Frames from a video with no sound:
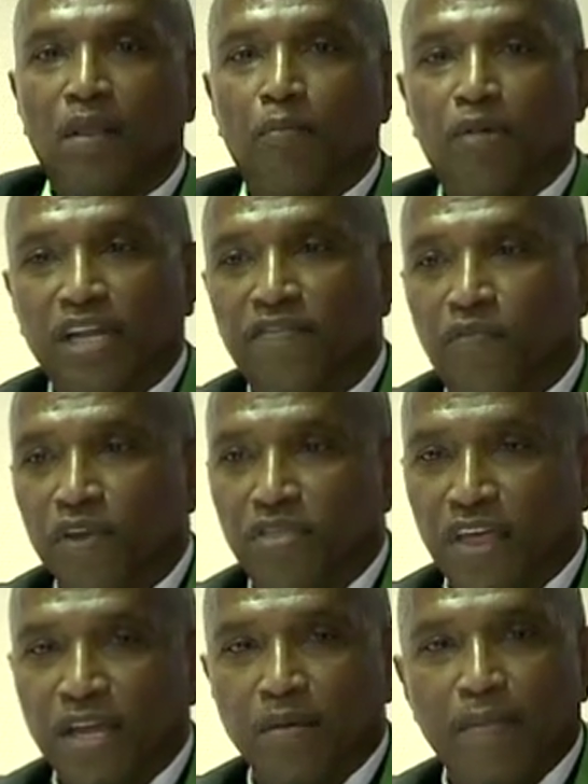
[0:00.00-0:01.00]
But if we
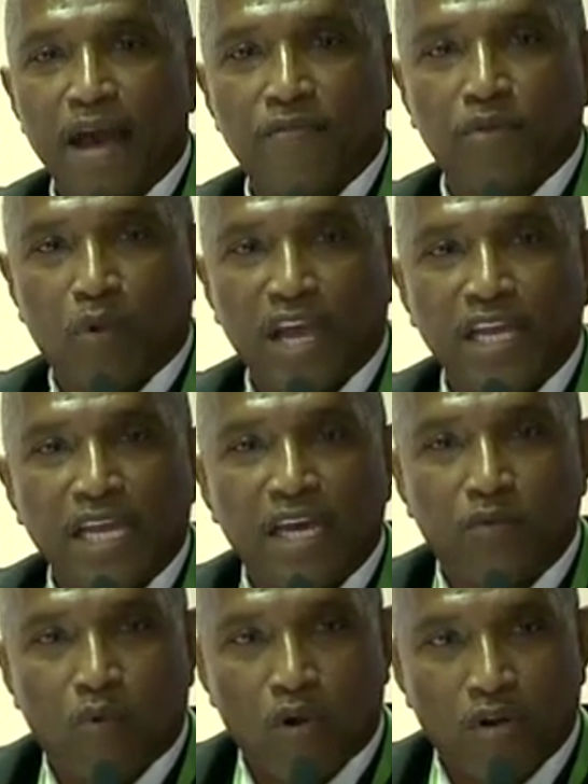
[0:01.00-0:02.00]
think about the way
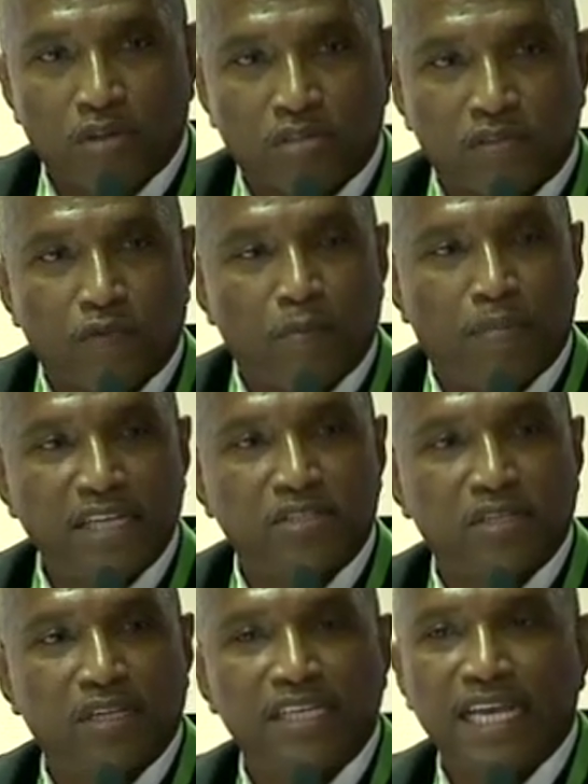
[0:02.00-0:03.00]
it works for
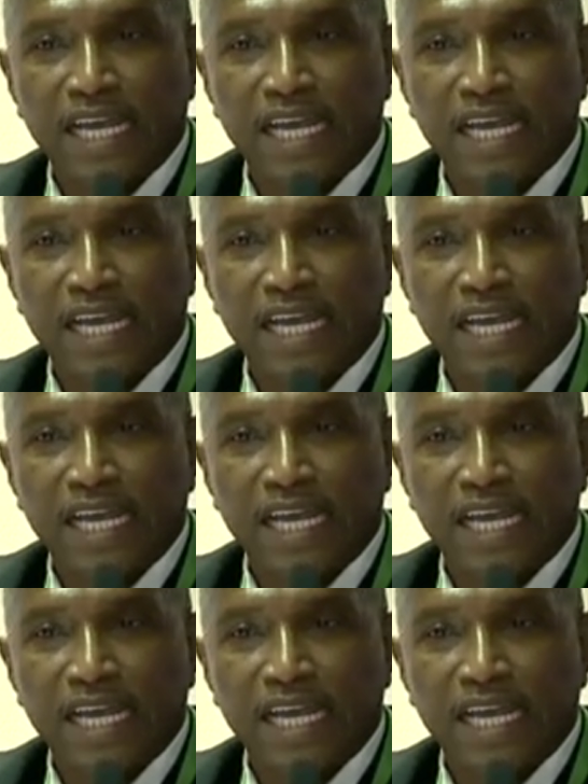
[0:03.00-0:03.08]
basically